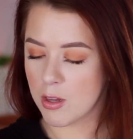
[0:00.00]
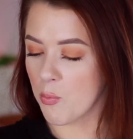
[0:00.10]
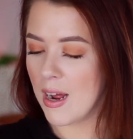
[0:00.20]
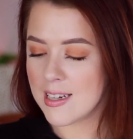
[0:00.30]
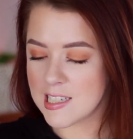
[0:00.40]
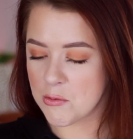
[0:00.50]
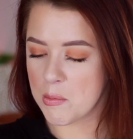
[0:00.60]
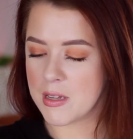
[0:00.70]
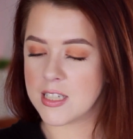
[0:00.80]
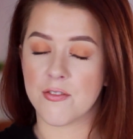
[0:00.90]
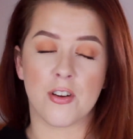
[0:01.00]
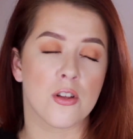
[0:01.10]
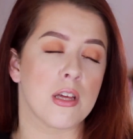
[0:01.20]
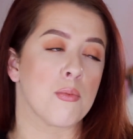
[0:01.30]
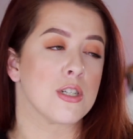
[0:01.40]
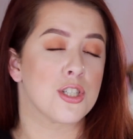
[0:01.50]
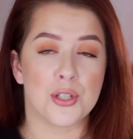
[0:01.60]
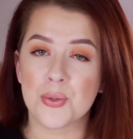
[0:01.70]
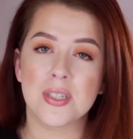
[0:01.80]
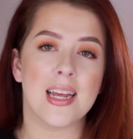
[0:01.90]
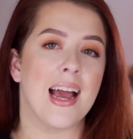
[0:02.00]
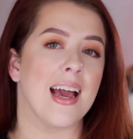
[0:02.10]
The redness would be severely reduced,